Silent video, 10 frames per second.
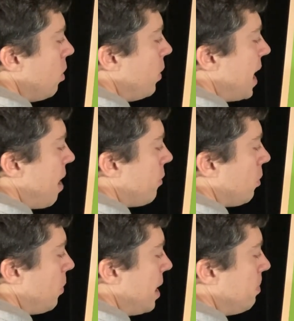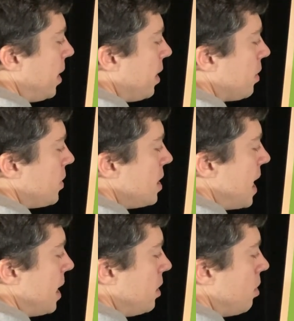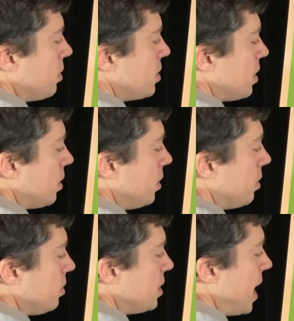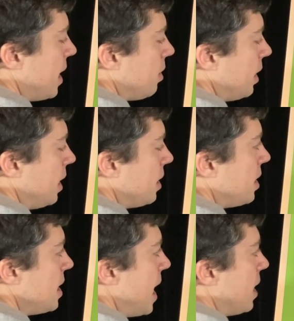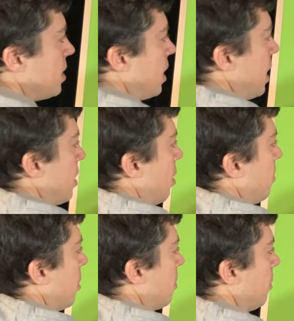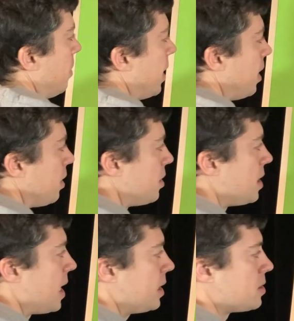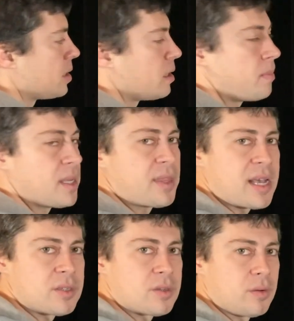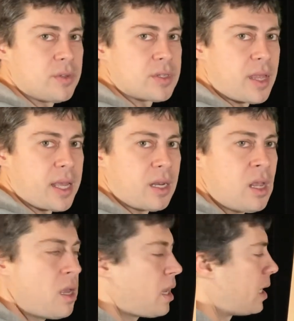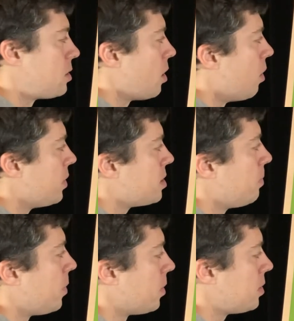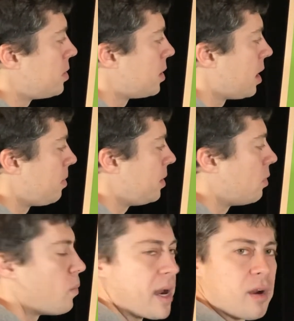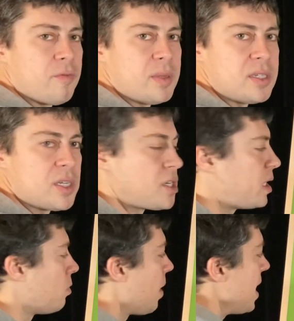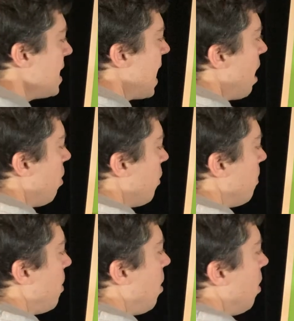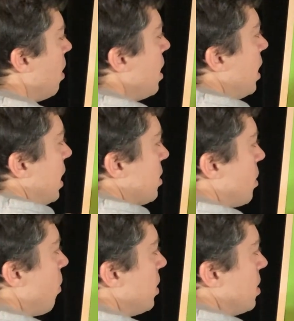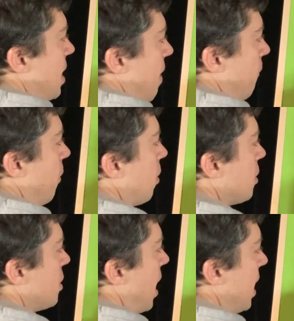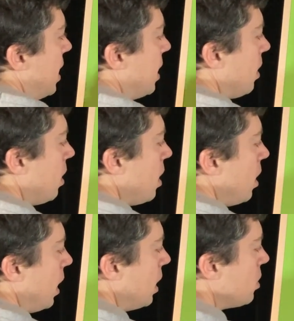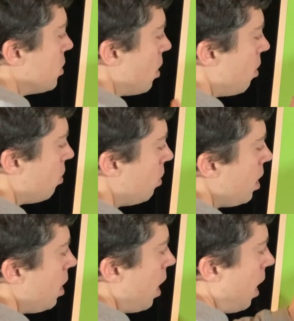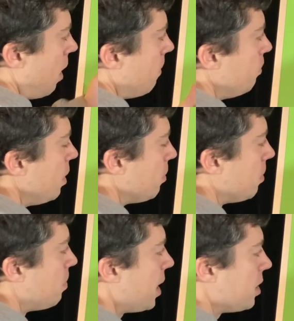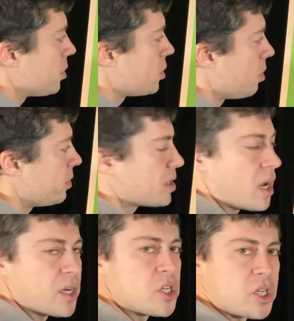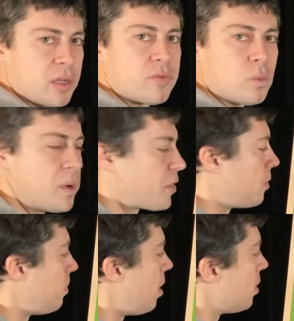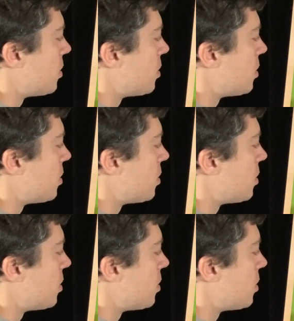We have our red player at the net. Notice they're a little tighter in at the net, and then our purple player at the net is going to be at that service line. And it's always important to kind of be aware of positioning. Right now, the ball is going to that far side here, and so remember, players should always kind of shift with the ball.